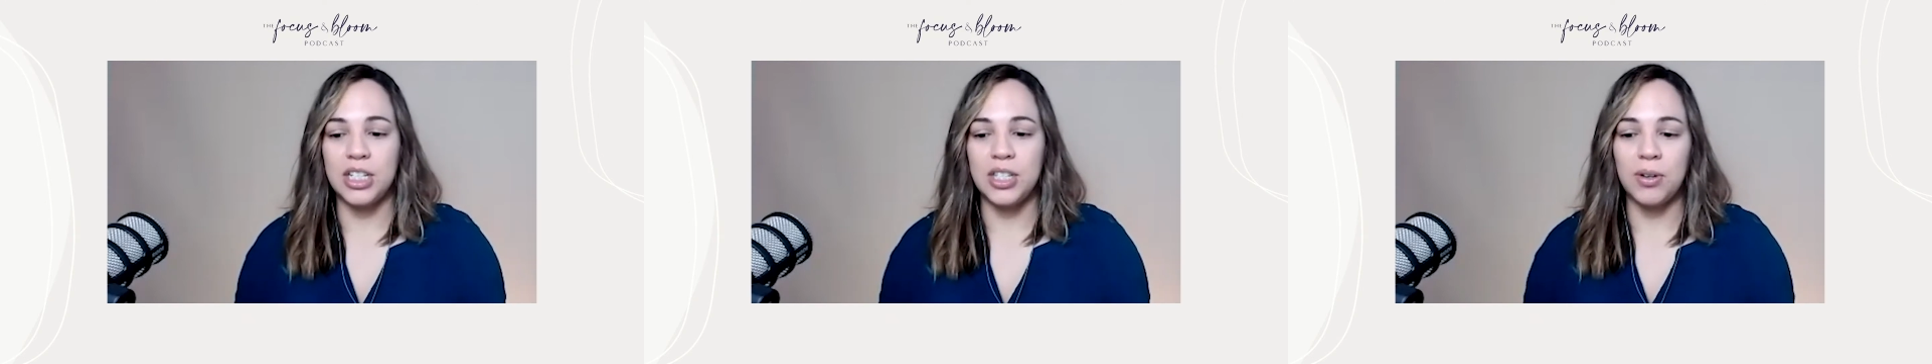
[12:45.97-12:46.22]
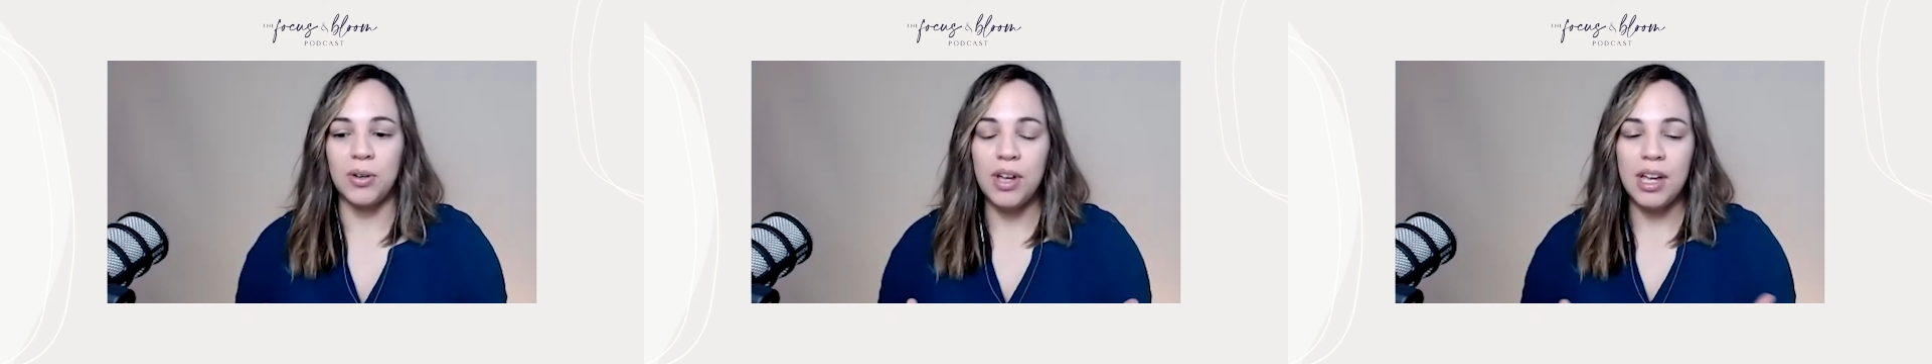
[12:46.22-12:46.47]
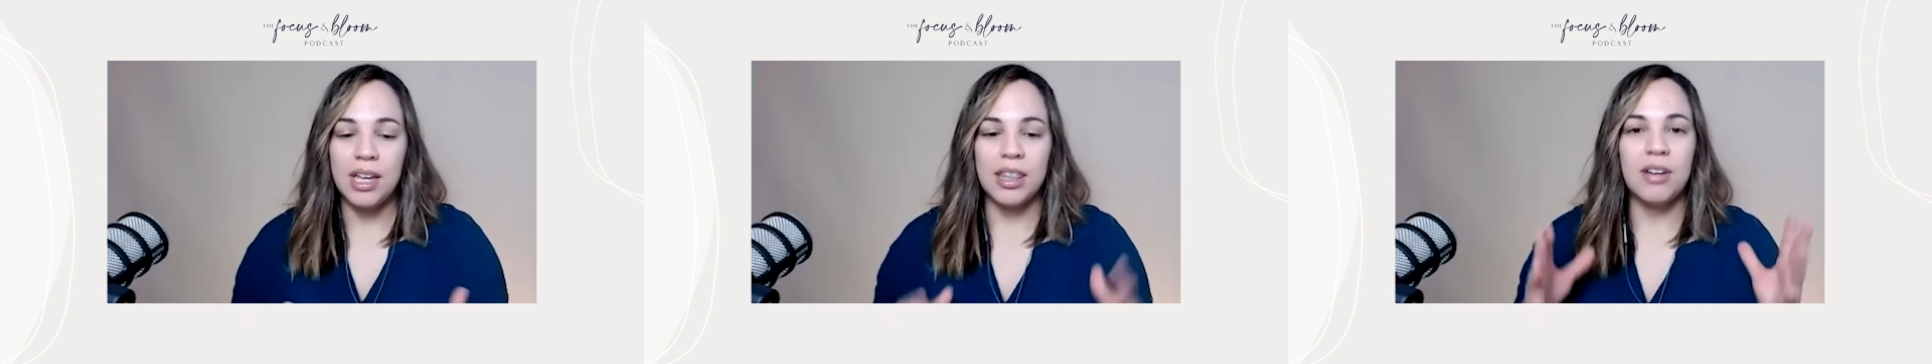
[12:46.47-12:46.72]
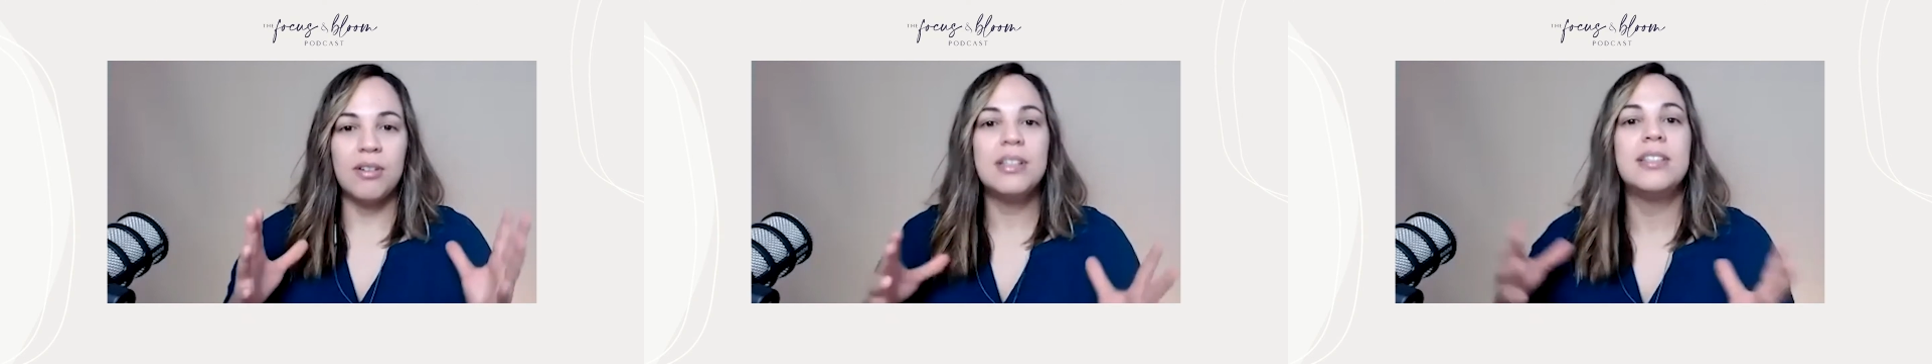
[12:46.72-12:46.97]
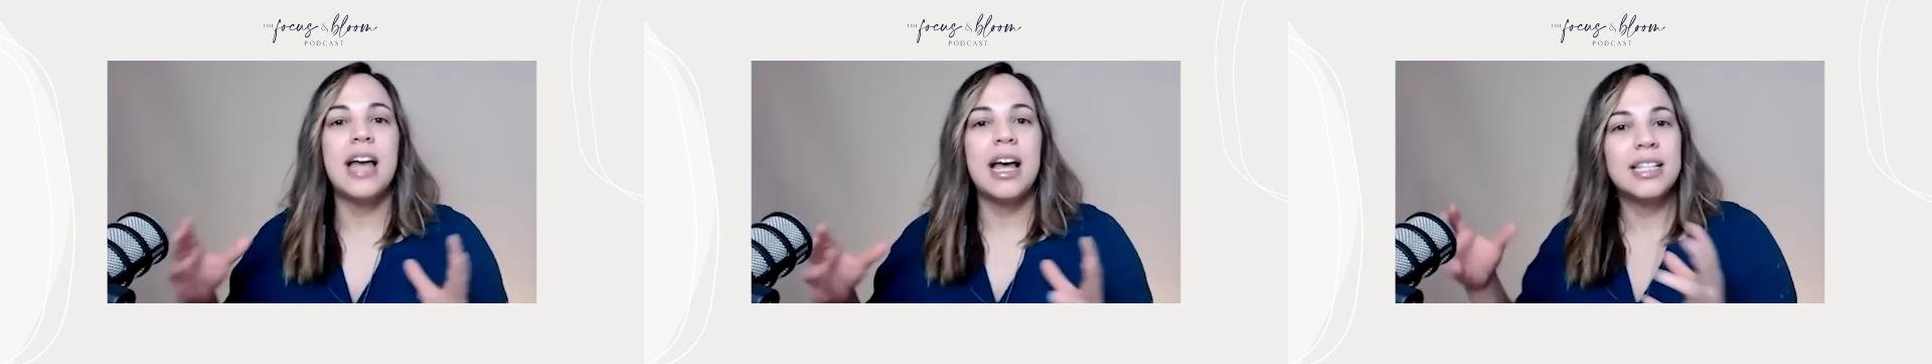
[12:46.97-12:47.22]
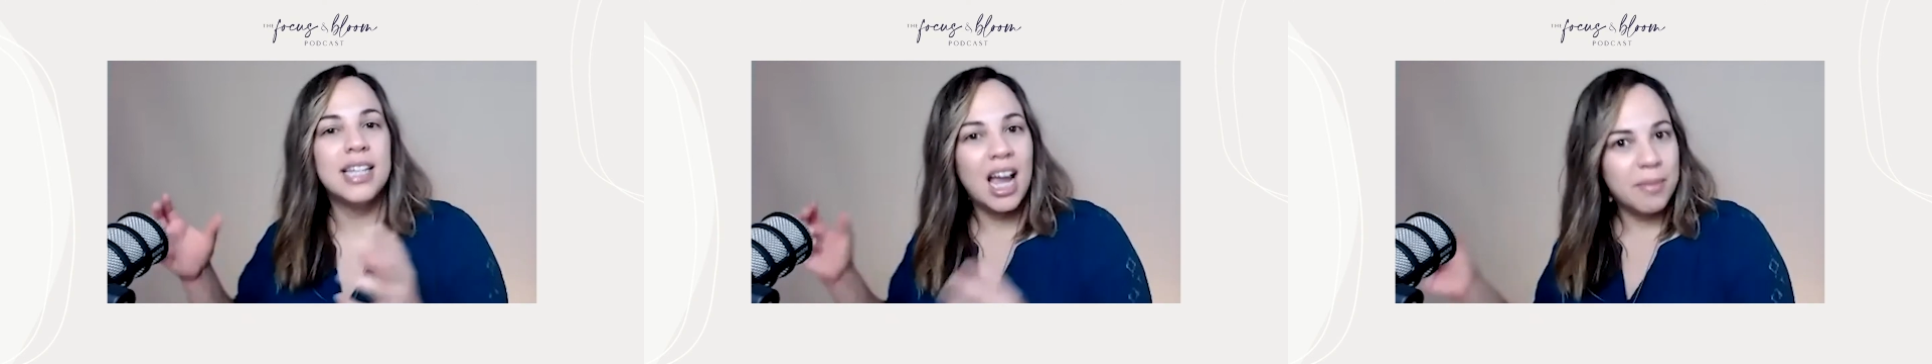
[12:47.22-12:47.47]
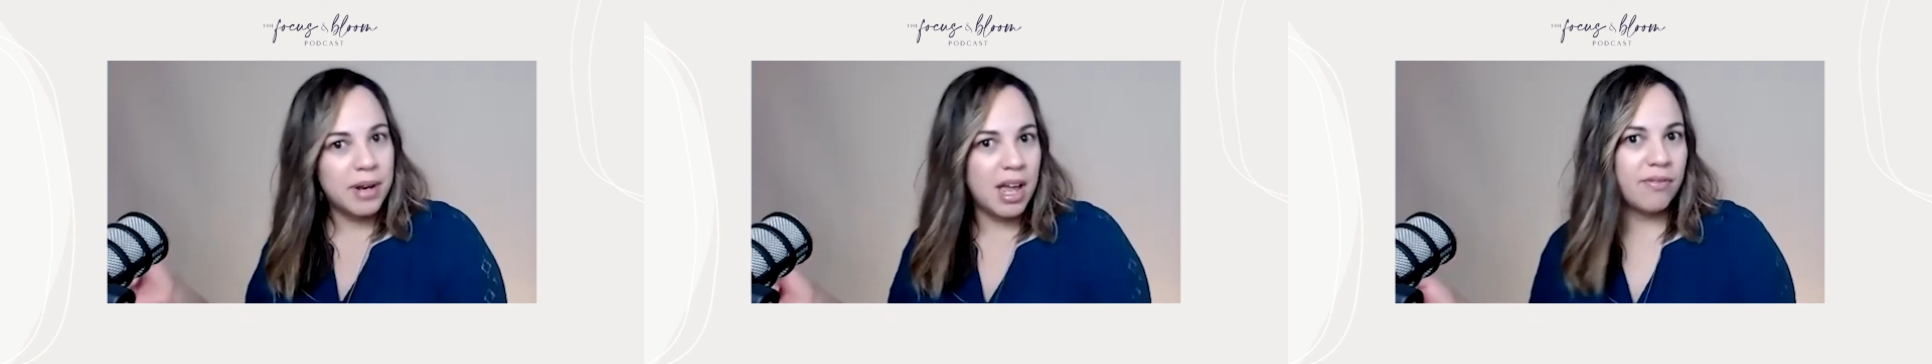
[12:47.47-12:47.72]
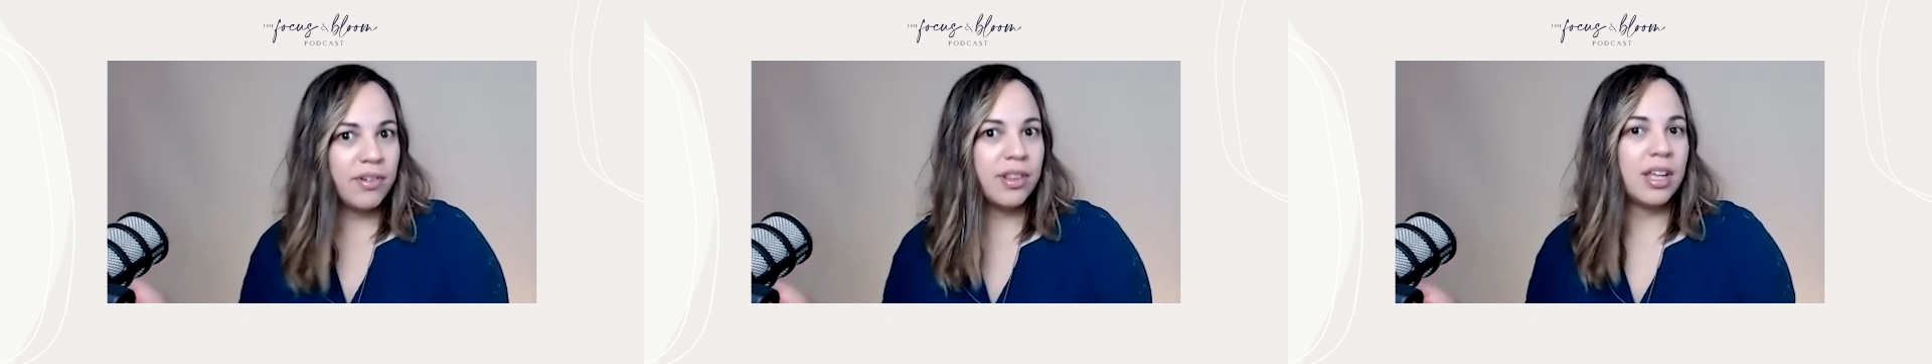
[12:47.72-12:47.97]
So there is that time and
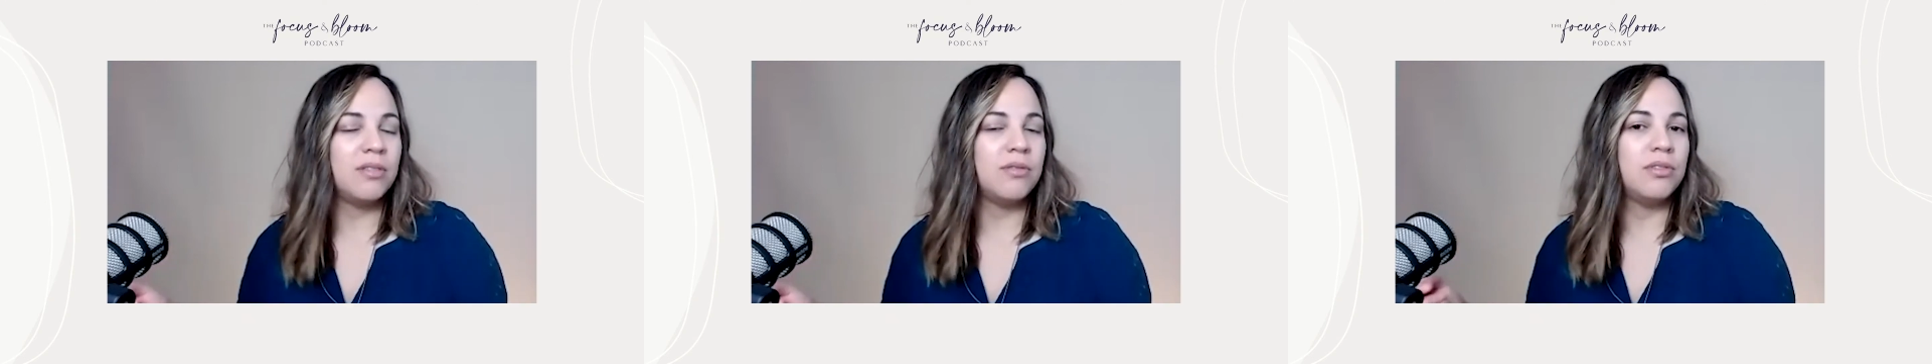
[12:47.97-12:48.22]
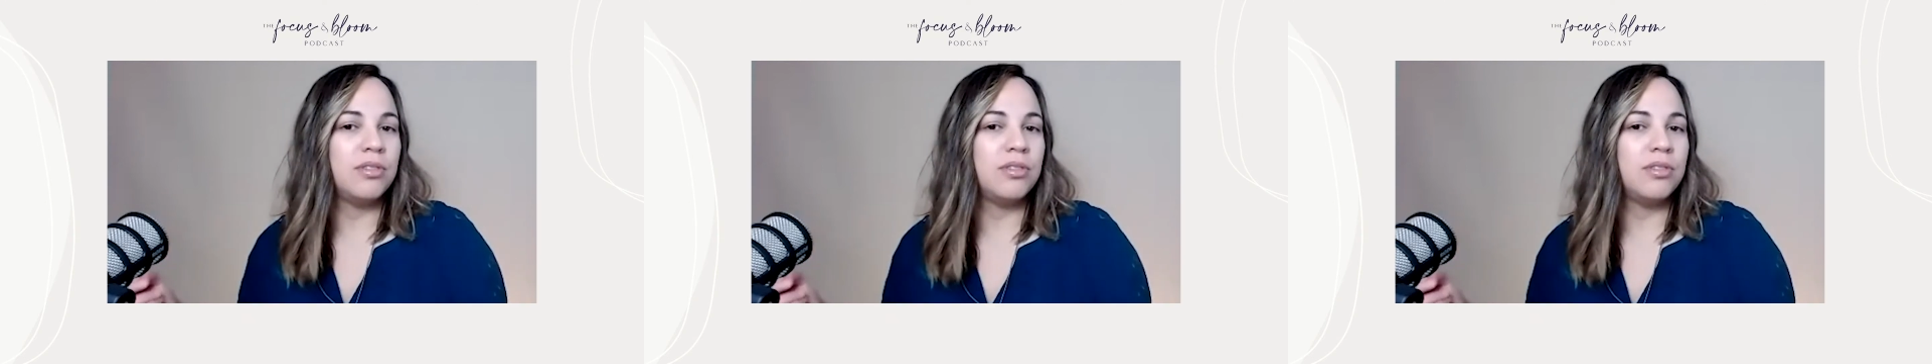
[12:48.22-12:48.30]
effort that you